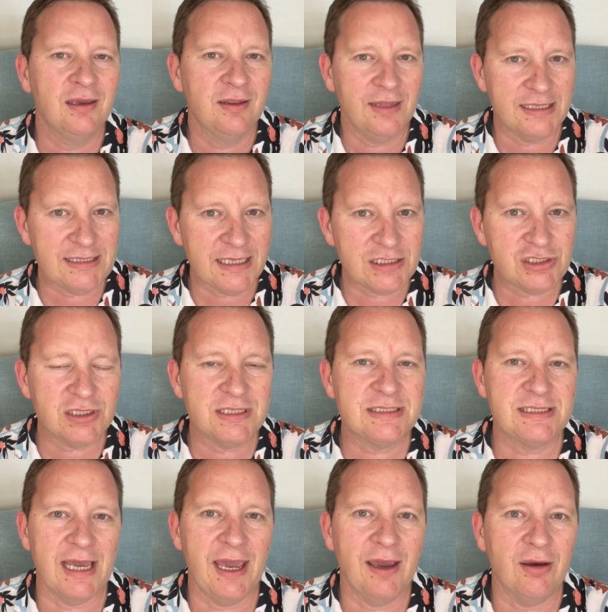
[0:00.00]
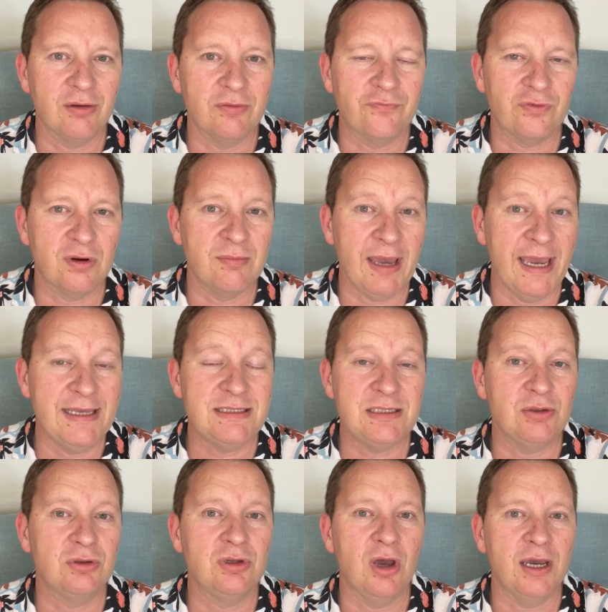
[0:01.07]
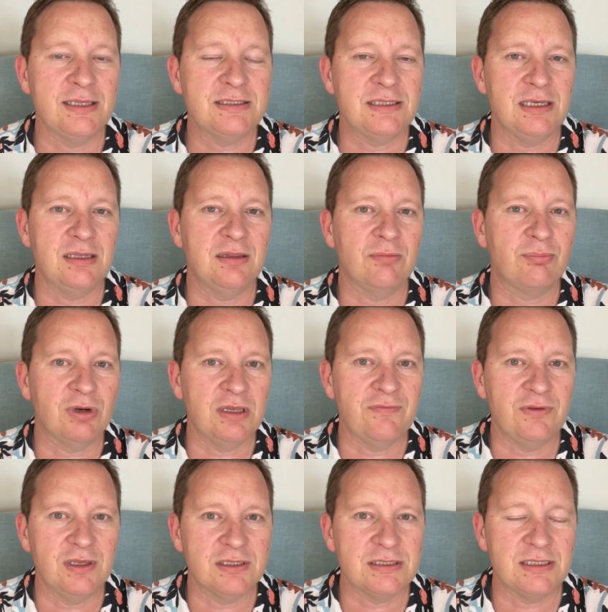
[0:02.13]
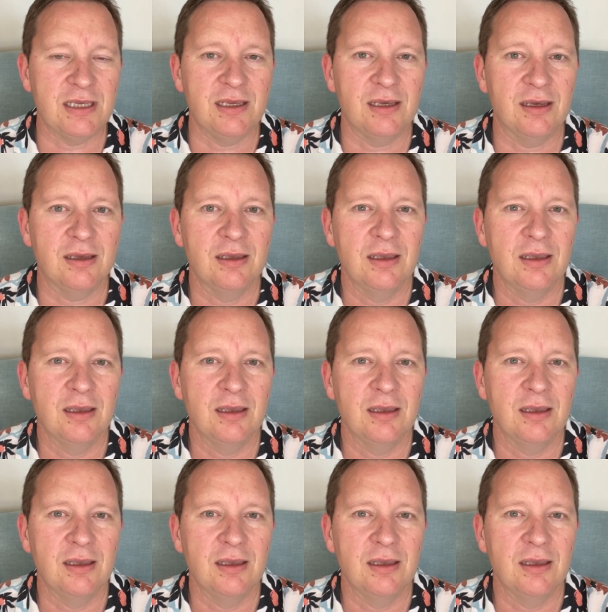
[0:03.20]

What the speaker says: That's actually down from 80 or 90 the previous year,